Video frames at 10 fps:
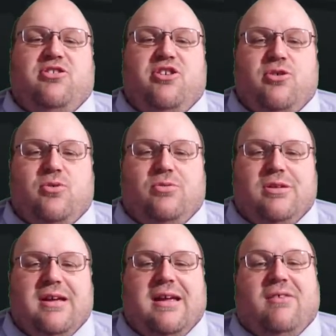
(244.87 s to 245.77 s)
II.
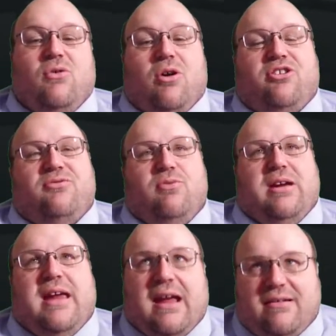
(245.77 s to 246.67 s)
Of course, we
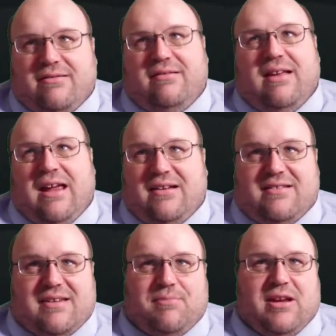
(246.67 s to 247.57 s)
can't let
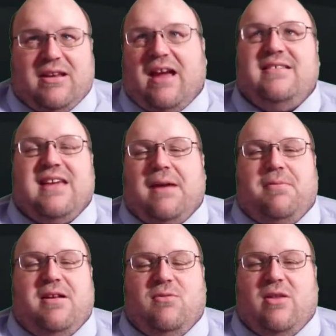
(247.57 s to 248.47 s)
something nice
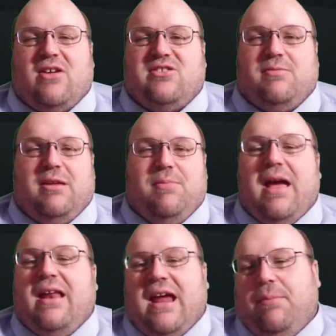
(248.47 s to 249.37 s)
happen without something
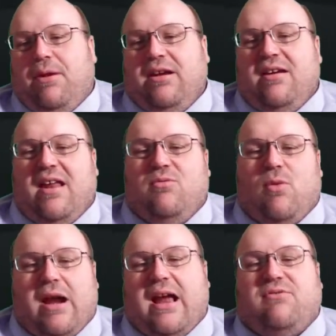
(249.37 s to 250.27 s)
bad happening, and
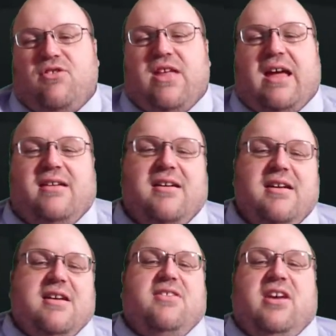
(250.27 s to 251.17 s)
right after that,
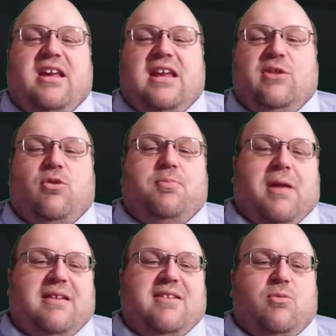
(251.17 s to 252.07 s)
the Cadiz was
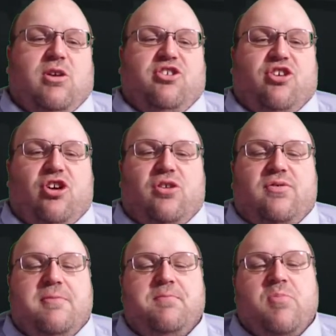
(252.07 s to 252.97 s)
placed in
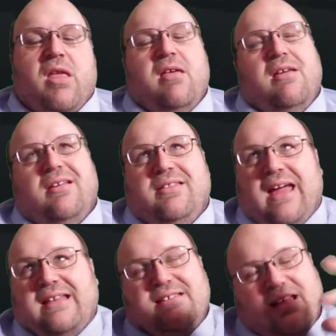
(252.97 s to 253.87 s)
reserve.
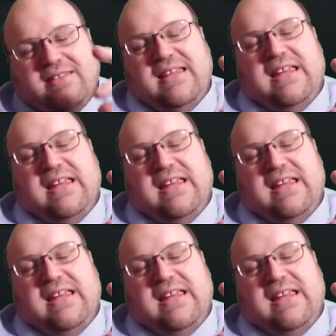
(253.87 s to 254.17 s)
That's not the